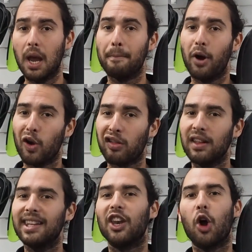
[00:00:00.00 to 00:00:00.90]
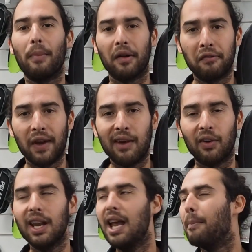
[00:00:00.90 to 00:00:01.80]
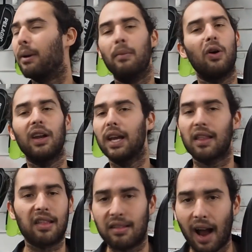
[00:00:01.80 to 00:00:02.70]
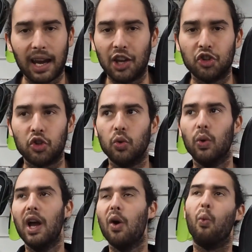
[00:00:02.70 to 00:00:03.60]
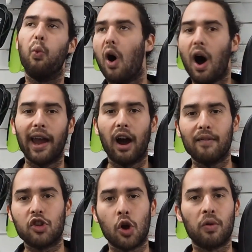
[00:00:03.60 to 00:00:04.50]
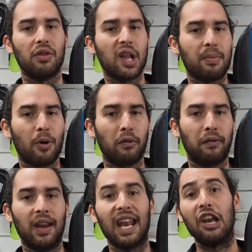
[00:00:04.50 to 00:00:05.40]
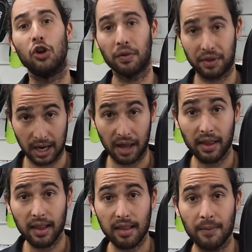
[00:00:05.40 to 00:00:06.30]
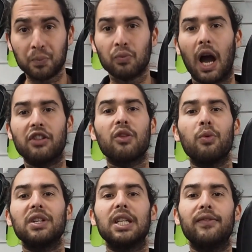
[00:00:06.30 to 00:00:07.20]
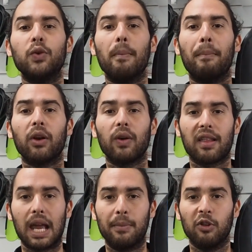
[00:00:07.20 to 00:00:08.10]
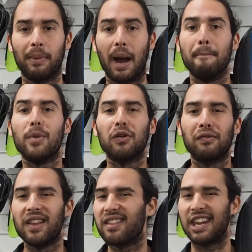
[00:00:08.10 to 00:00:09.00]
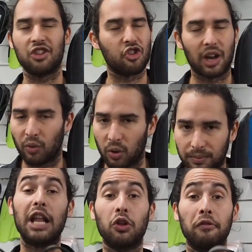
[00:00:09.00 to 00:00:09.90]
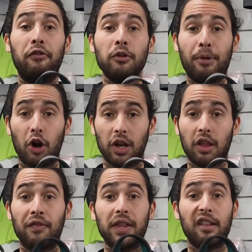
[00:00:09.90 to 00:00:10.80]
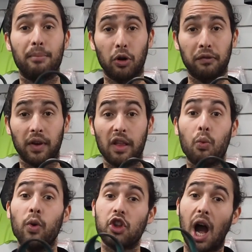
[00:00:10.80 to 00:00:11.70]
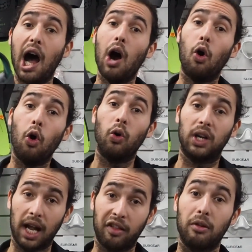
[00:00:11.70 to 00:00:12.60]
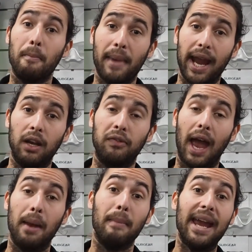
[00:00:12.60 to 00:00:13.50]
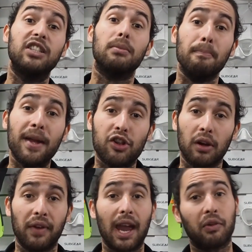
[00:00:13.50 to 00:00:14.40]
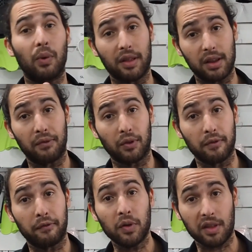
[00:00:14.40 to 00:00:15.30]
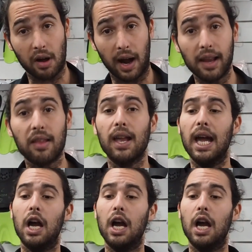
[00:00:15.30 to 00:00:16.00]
Personally, they're not my favorite, but I'm not gonna get stuck into why I've chosen this monofin and not the others. I just wanted to give you a better example about monofins in general. So the foot pockets for these monofins, which are all custom made and made to measure for everyone's different foot size,